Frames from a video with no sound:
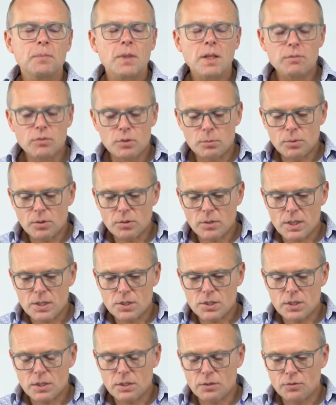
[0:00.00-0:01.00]
If the
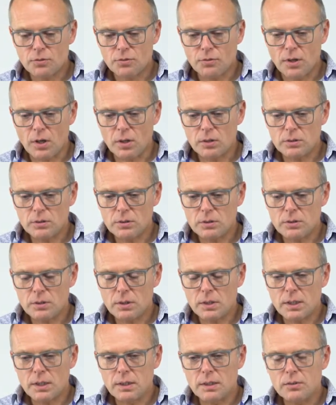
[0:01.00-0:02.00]
mutation is found,
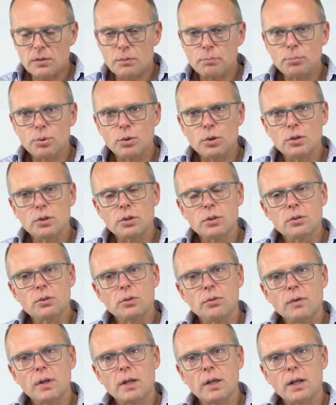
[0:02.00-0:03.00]
it is important
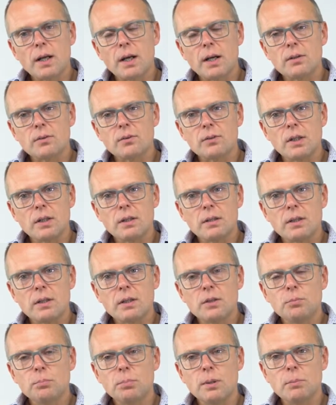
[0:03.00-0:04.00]
to realize that
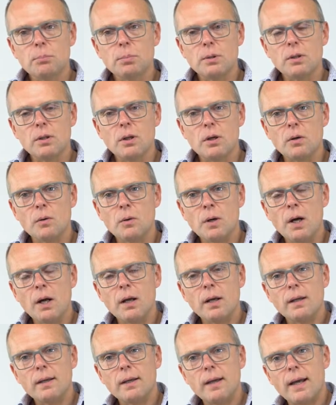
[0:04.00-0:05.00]
these people now
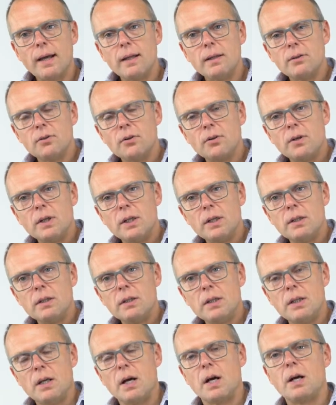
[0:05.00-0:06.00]
enter in
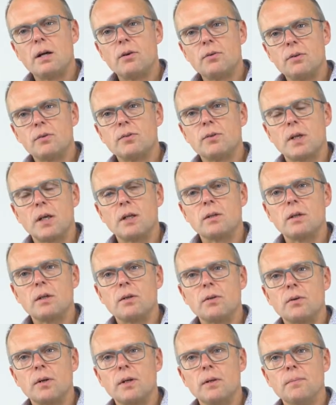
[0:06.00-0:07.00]
the high-risk
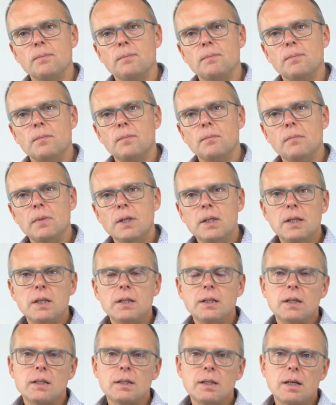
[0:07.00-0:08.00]
category,
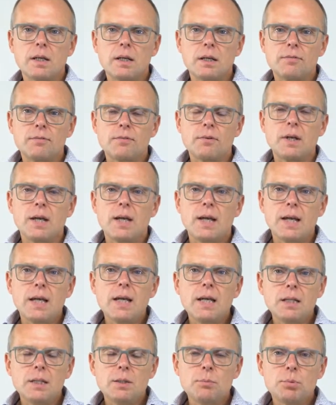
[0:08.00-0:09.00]
meaning that they have
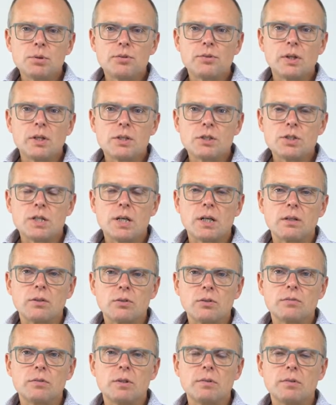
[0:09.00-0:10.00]
80%
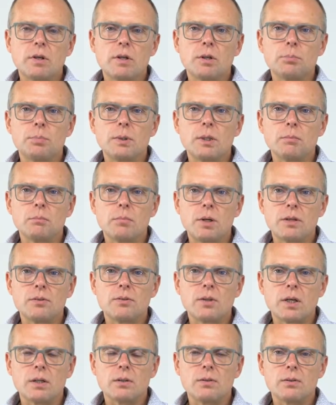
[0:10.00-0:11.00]
chance of developing
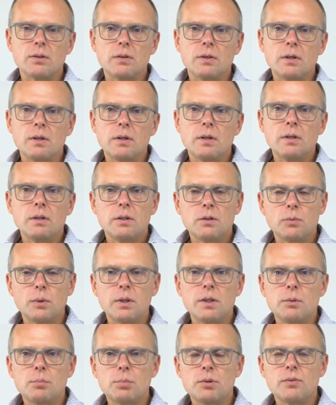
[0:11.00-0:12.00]
breast cancer,
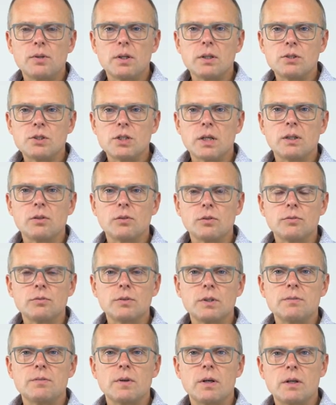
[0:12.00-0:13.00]
20% chance
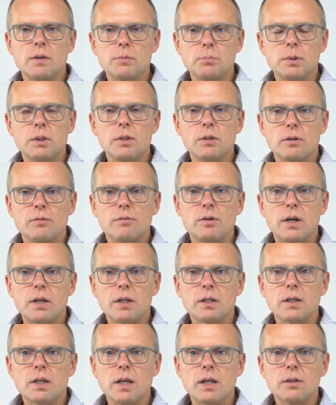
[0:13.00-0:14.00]
of developing
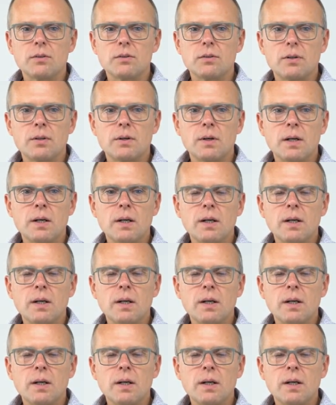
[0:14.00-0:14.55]
ovarian cancer.